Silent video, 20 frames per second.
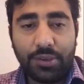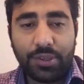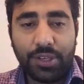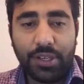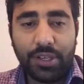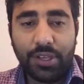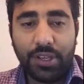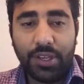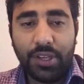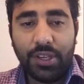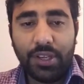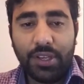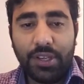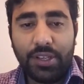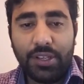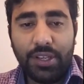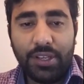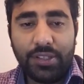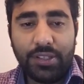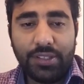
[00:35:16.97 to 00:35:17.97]
Okay,
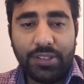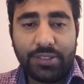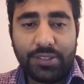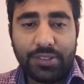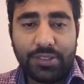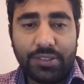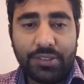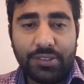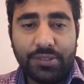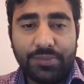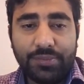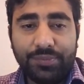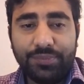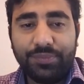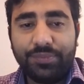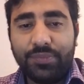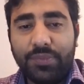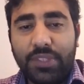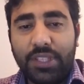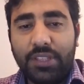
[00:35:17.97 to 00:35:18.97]
yeah, that's
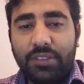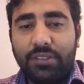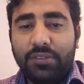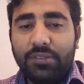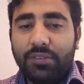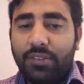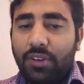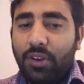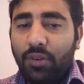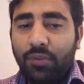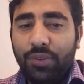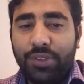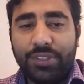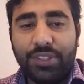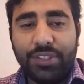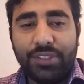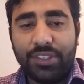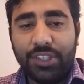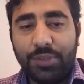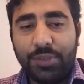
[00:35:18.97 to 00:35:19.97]
always
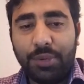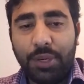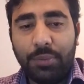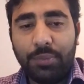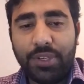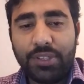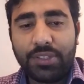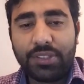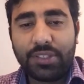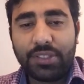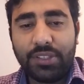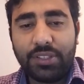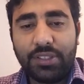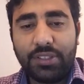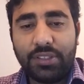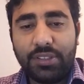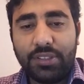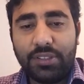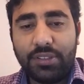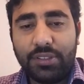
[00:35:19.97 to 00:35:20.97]
research papers
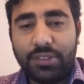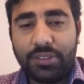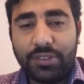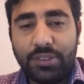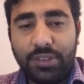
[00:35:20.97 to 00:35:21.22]
and uh,